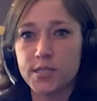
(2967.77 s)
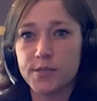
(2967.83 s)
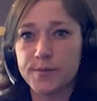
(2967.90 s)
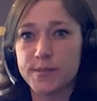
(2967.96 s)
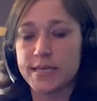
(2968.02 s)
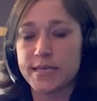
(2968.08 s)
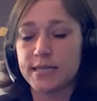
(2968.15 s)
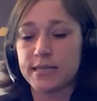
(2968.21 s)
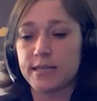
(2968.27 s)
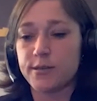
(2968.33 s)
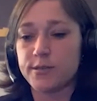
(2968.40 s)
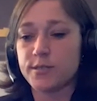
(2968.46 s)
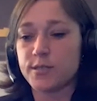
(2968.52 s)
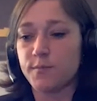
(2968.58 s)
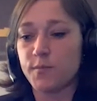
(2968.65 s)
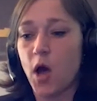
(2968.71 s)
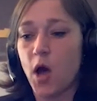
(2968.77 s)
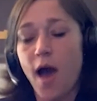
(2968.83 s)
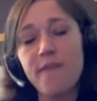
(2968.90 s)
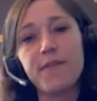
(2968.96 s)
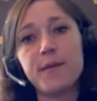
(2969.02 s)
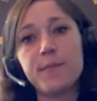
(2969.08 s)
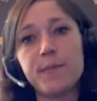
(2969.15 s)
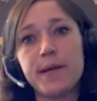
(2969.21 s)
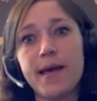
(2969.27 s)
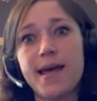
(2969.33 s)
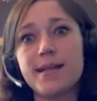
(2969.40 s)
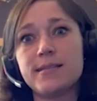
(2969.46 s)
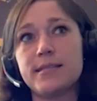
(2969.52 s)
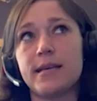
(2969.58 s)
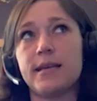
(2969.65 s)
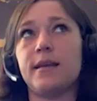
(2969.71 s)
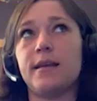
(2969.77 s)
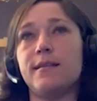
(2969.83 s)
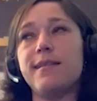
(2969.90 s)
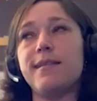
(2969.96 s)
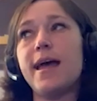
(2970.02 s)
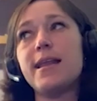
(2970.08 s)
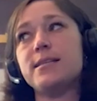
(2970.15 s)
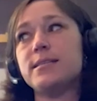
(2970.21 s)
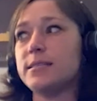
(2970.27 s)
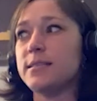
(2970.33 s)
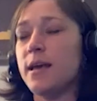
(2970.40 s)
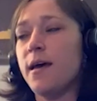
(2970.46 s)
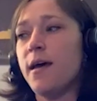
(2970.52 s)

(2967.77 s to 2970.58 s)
He was saying that there's some coffee plants and lettuce.